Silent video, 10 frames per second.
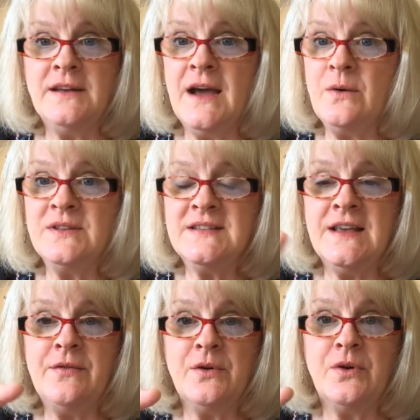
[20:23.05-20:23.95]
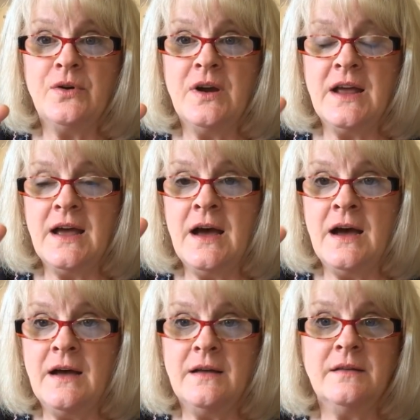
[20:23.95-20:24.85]
Now it's either
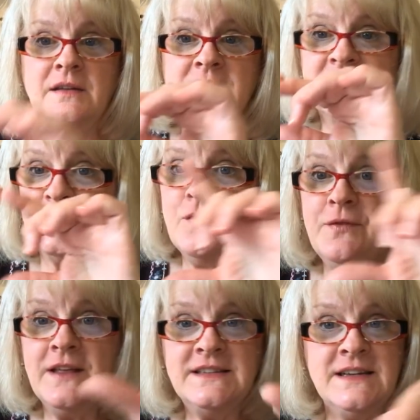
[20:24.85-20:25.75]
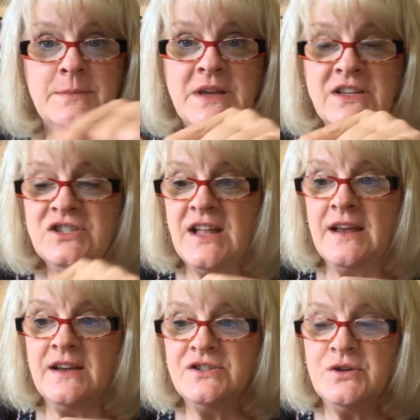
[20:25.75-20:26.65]
a snowflaked image
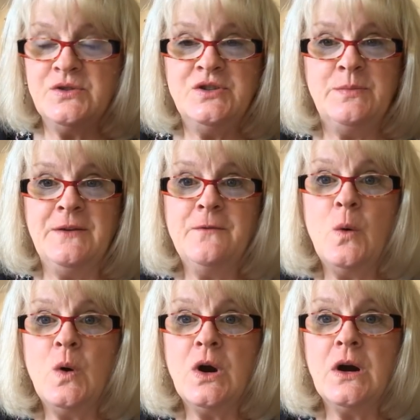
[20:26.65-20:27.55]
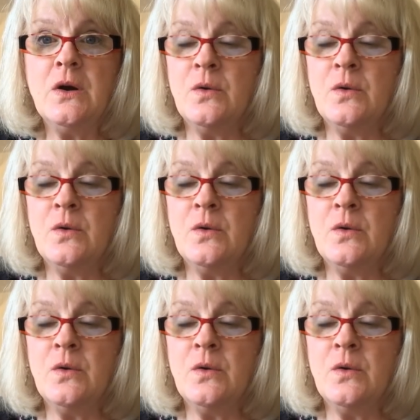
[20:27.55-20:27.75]
like I showed you before,